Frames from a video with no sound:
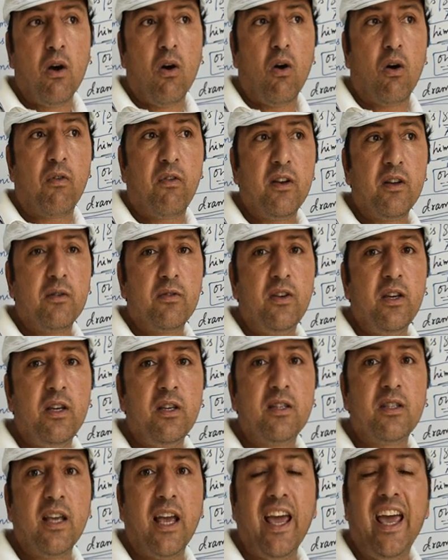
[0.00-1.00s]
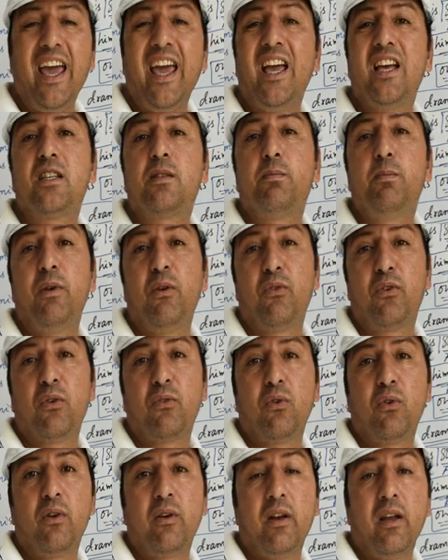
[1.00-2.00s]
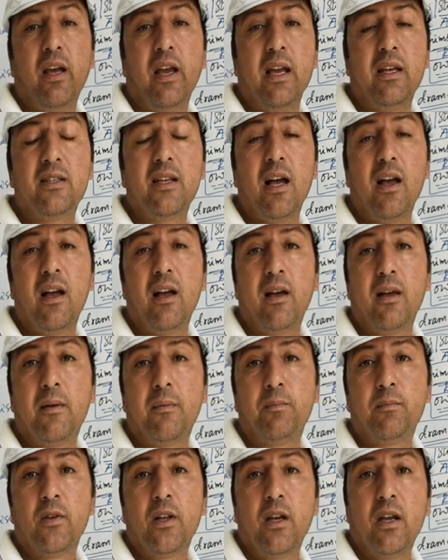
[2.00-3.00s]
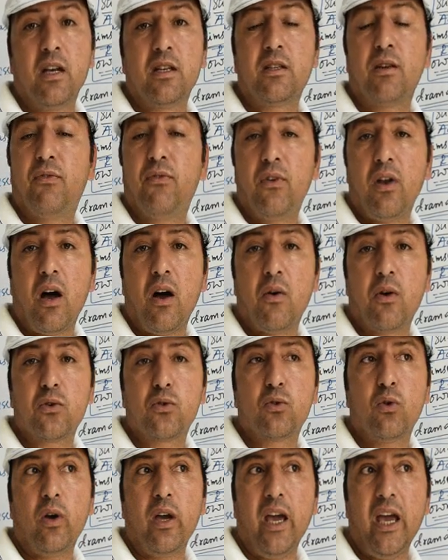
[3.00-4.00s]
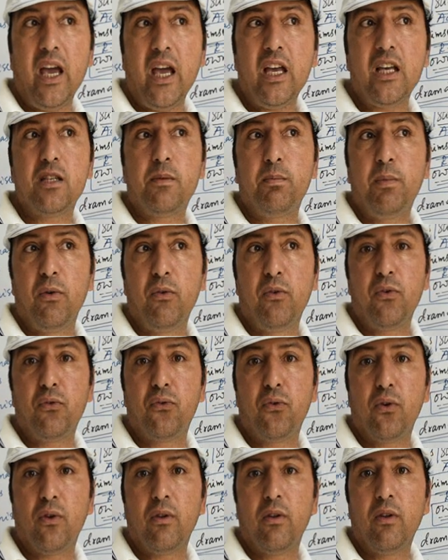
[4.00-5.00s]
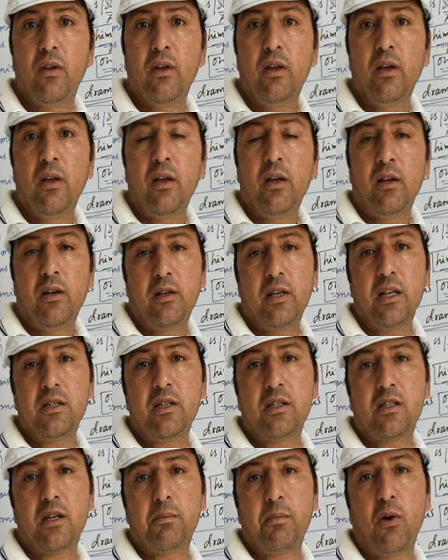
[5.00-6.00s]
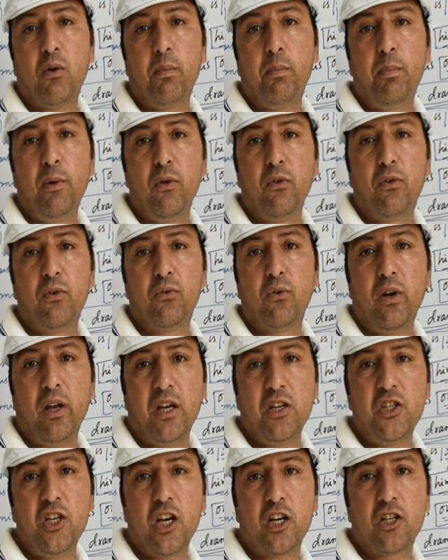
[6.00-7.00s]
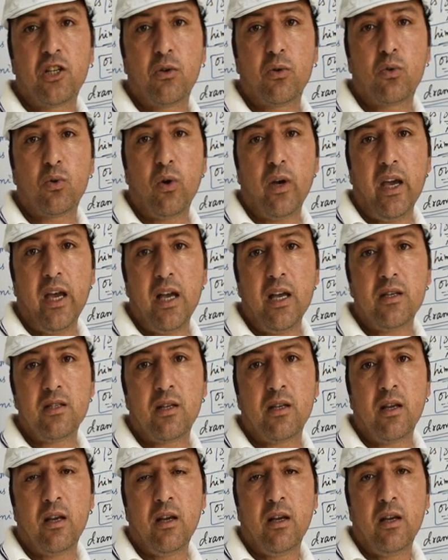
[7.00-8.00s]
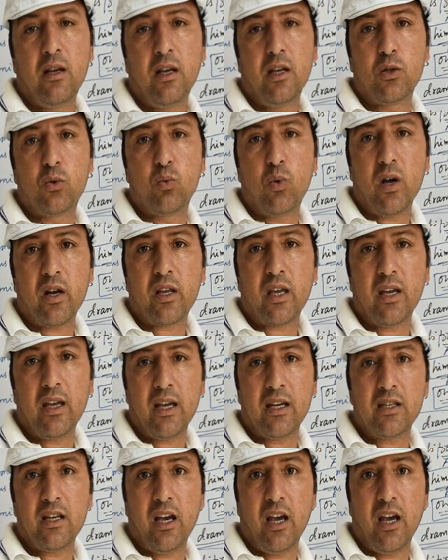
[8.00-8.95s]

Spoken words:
Or when he is as beautiful as a flower. So as beautiful tells us about beautiful adjective. So as is working as